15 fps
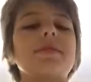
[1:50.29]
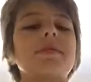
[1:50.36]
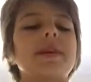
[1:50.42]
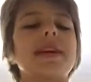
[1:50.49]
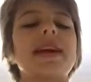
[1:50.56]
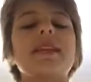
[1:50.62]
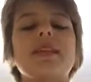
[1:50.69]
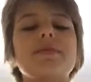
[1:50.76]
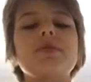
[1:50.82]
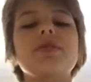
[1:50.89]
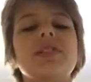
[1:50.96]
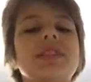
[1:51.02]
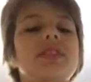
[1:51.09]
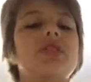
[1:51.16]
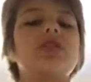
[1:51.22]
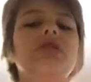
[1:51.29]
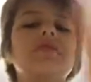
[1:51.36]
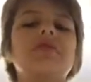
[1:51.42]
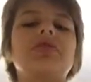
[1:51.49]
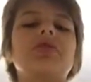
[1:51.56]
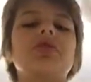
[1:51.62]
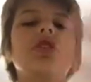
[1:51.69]
And again, the music is
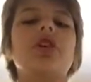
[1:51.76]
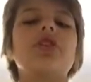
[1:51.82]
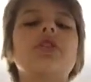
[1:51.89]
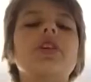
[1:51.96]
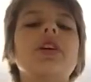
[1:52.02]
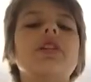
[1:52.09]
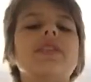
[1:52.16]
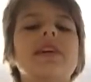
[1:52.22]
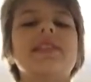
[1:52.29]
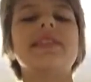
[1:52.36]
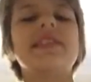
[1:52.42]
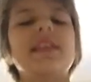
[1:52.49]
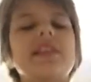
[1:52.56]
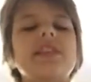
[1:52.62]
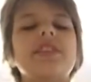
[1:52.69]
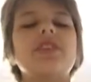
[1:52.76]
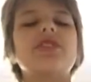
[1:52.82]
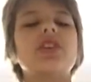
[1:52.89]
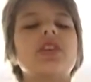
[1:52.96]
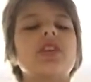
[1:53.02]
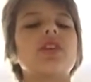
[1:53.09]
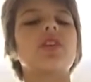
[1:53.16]
shifting the tone. They're yelling at
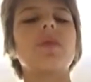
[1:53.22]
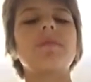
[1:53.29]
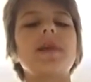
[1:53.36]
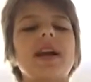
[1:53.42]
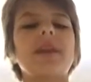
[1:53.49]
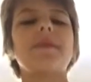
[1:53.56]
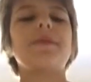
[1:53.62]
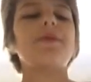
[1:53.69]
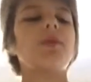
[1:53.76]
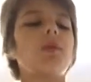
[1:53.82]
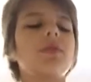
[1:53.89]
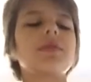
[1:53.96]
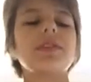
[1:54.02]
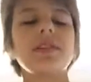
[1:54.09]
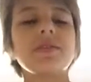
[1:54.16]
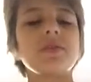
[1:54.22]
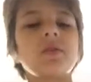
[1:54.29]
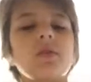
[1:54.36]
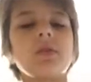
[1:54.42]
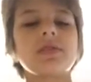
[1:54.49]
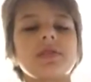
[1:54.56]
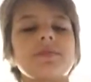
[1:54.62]
each other, going back and forth. And it's
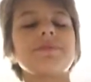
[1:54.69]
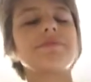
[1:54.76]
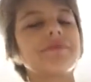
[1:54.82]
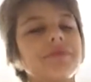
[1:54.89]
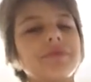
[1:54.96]
awesome.